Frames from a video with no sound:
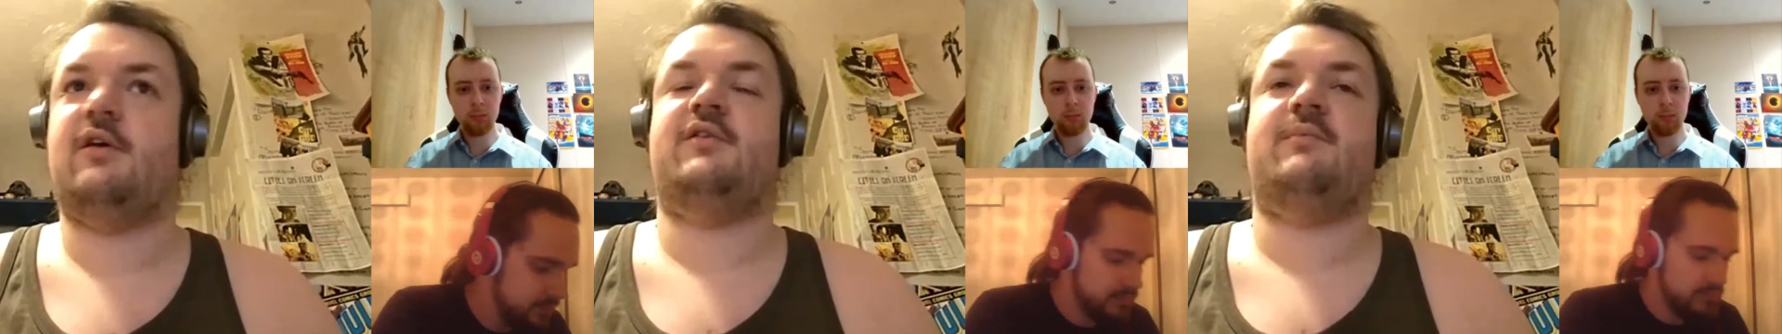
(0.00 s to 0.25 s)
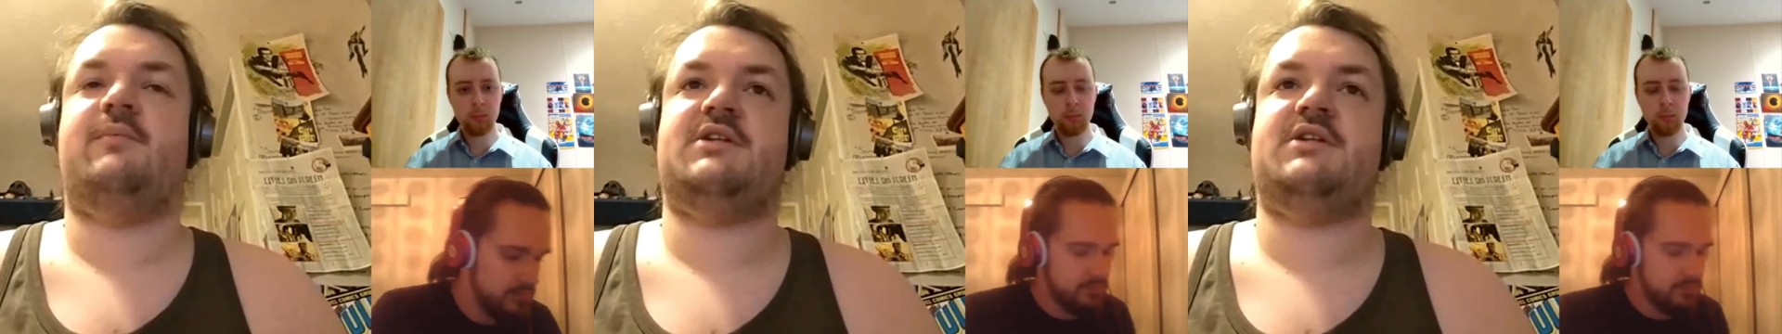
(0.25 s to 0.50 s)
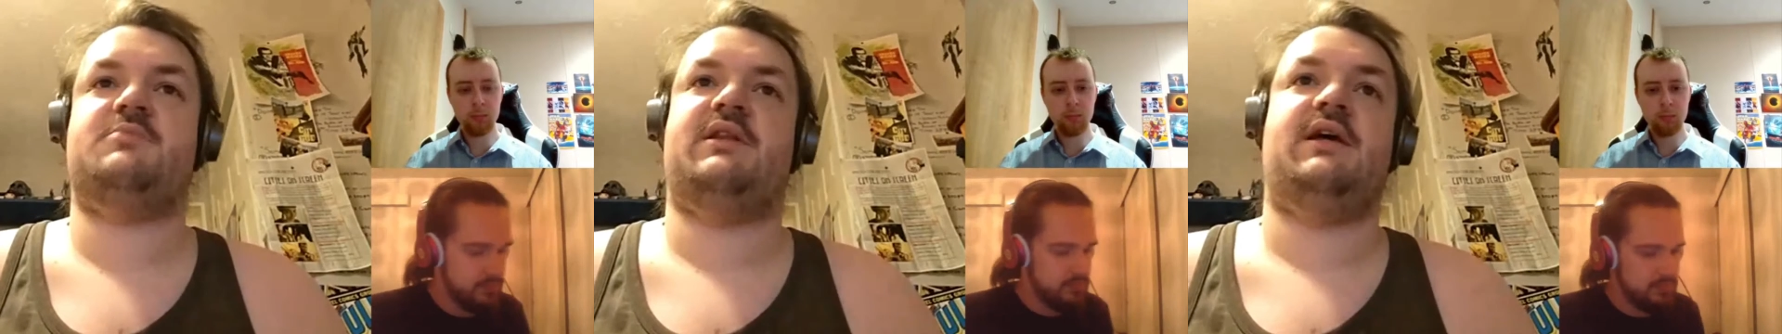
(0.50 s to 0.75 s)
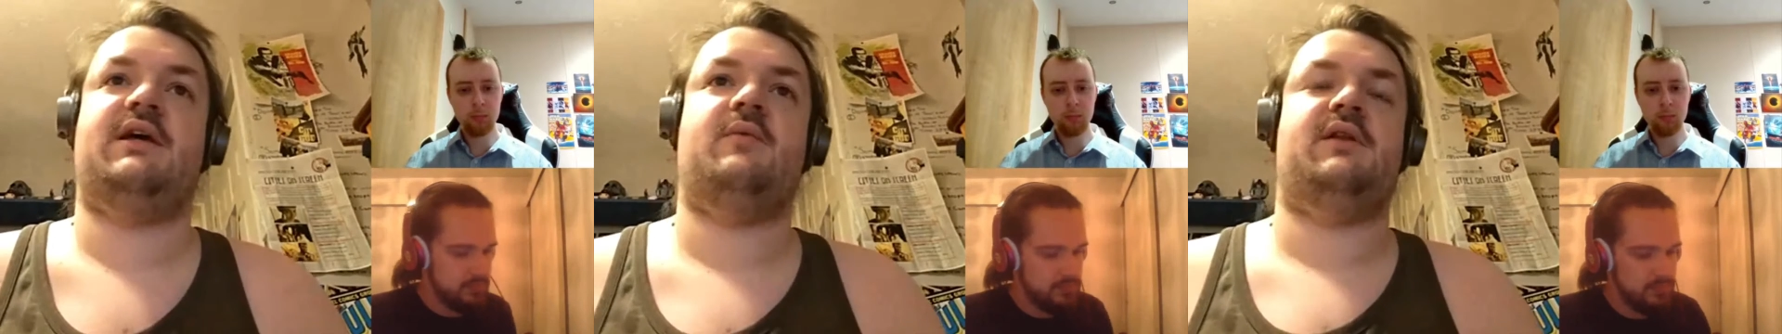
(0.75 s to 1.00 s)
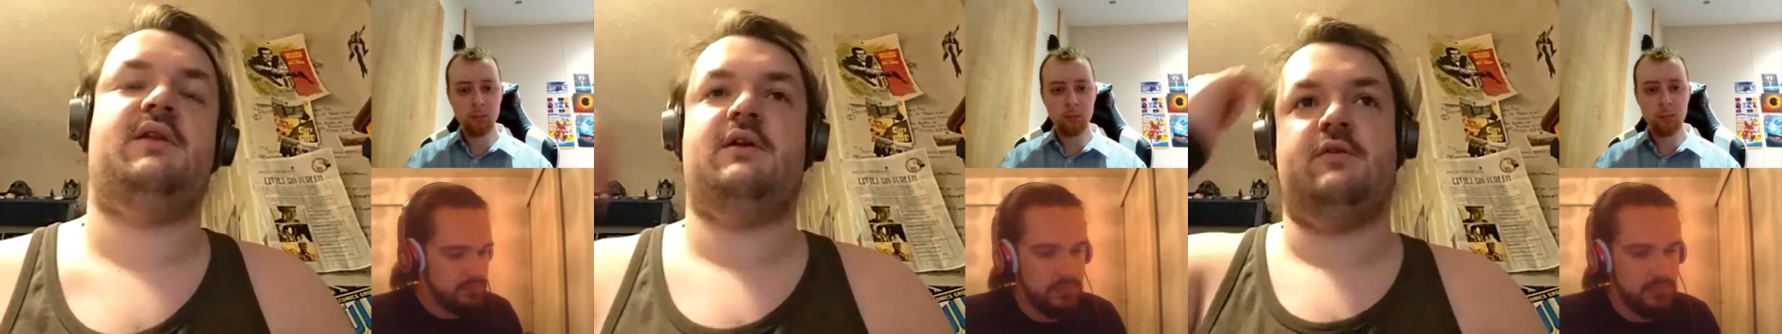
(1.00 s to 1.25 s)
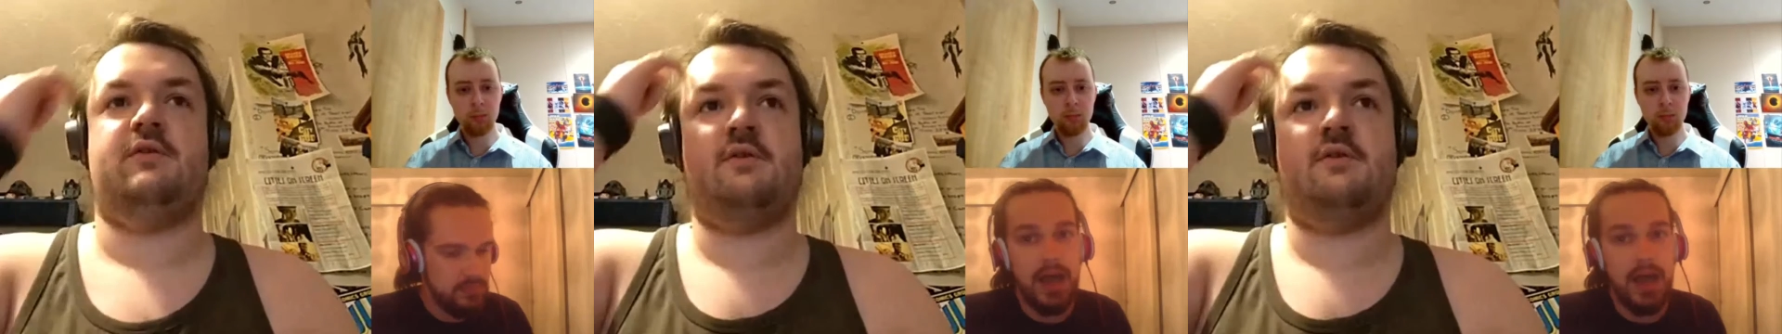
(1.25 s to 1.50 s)
Speaker 1: half of the match play when they
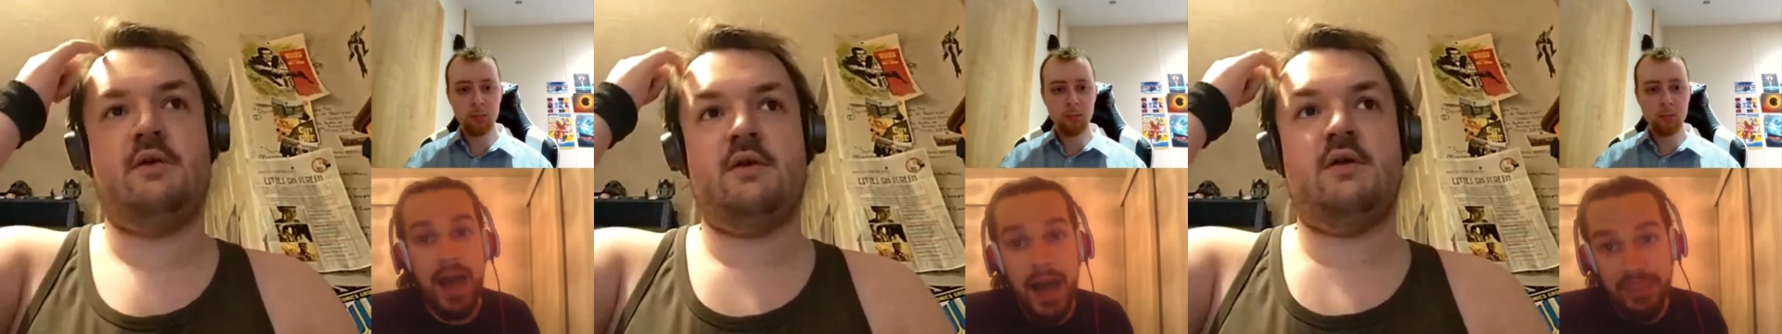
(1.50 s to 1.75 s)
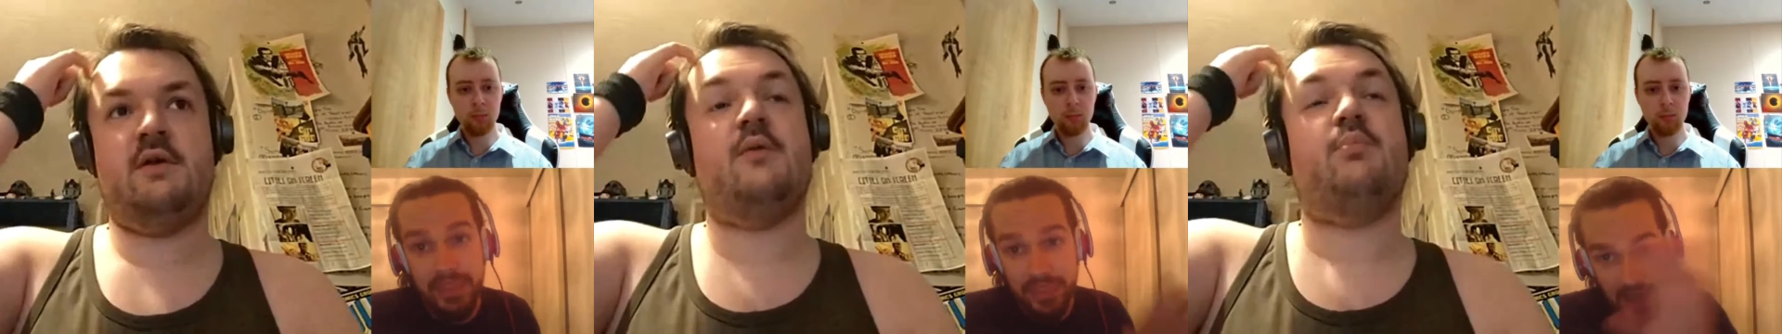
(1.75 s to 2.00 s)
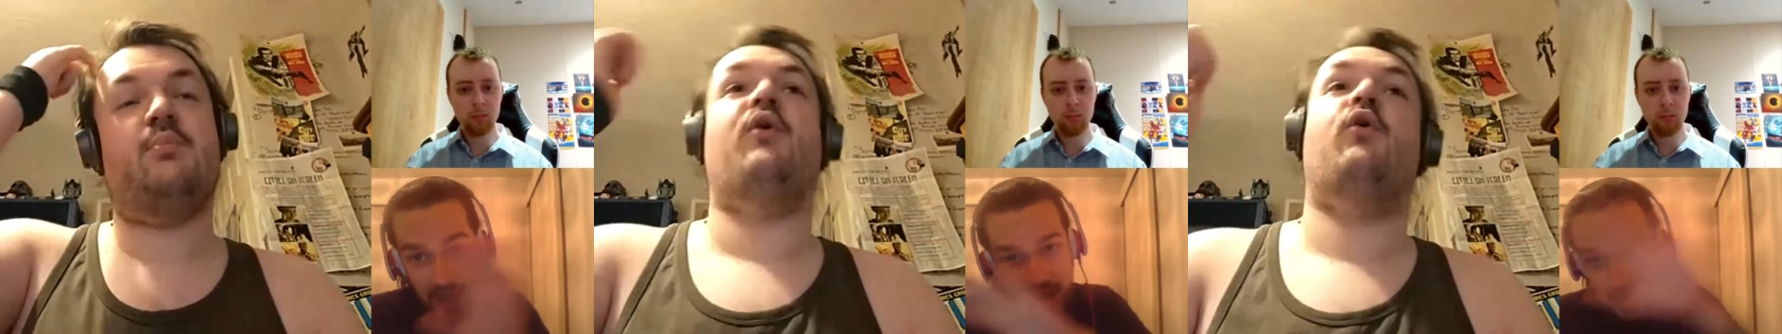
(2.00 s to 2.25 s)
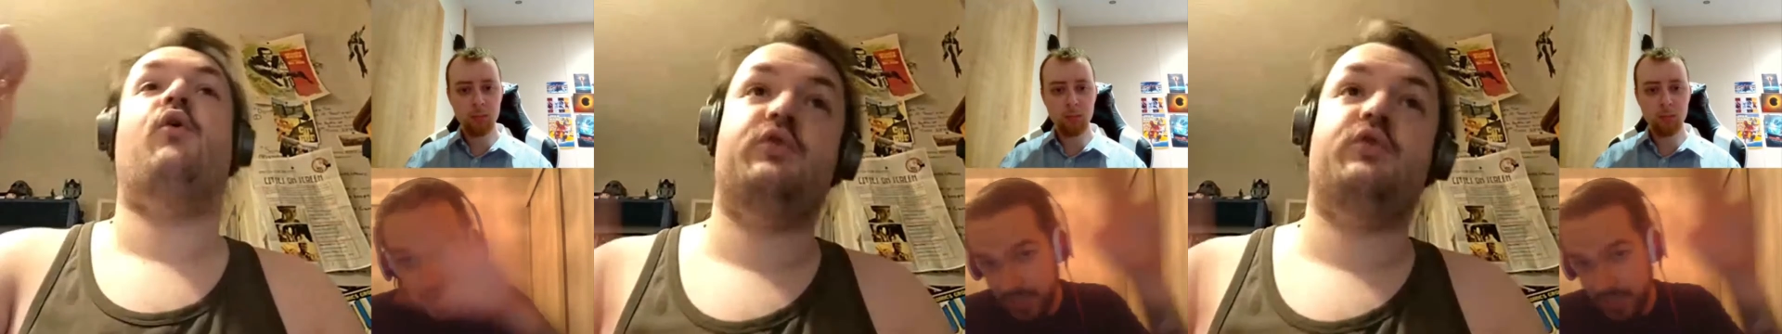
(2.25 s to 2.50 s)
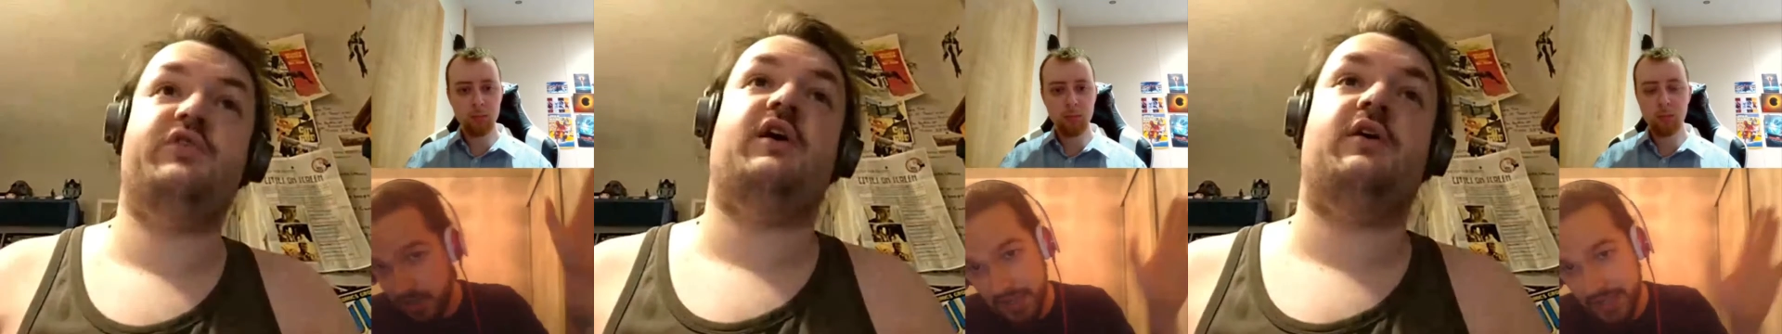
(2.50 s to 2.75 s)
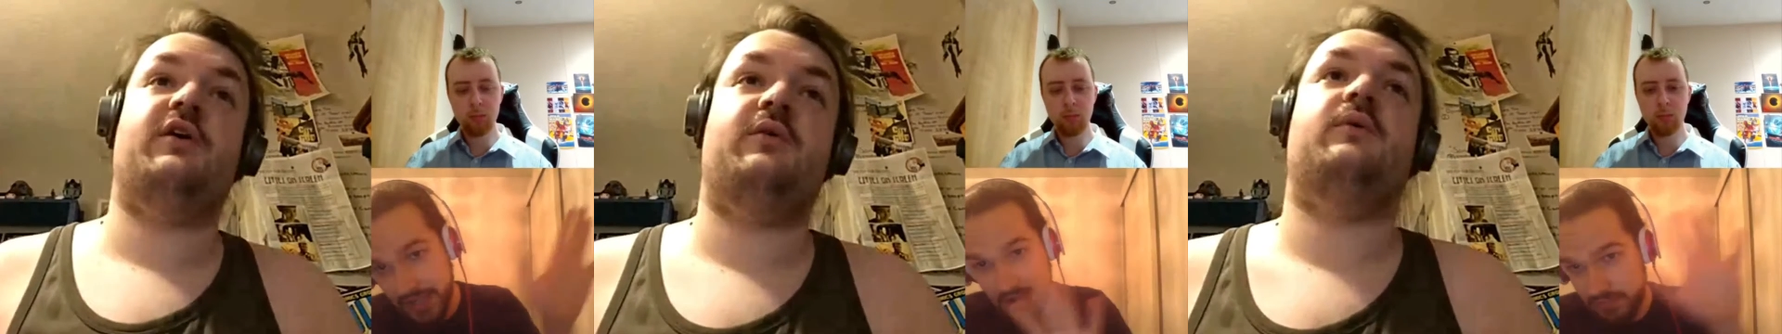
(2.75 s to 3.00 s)
could. Uh, but I
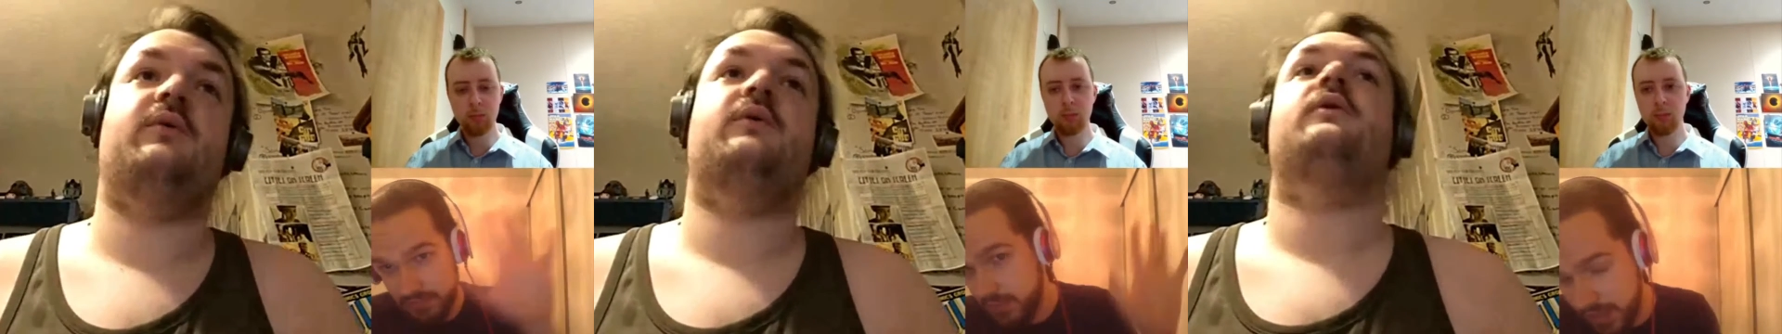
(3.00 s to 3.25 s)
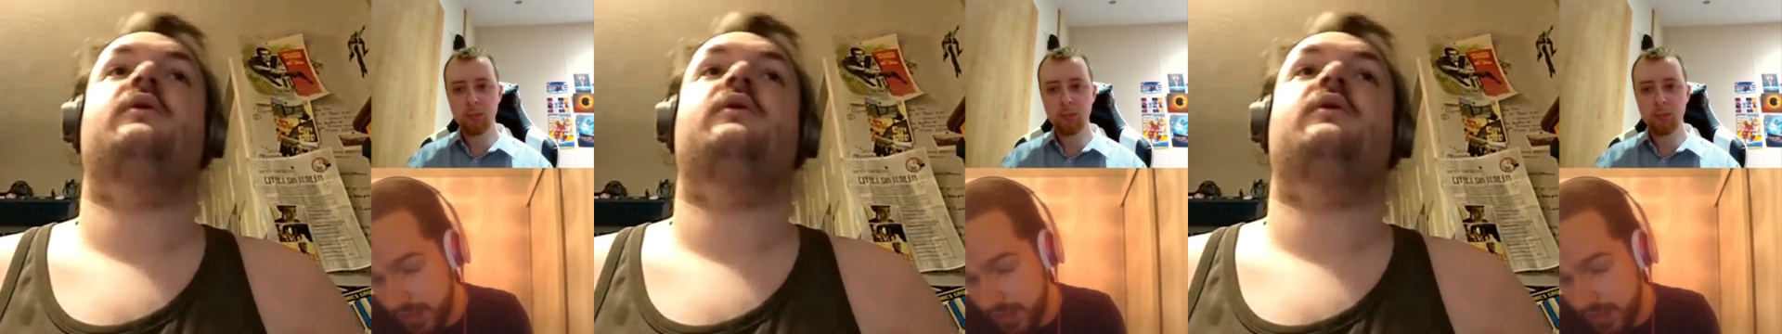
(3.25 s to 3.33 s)
also,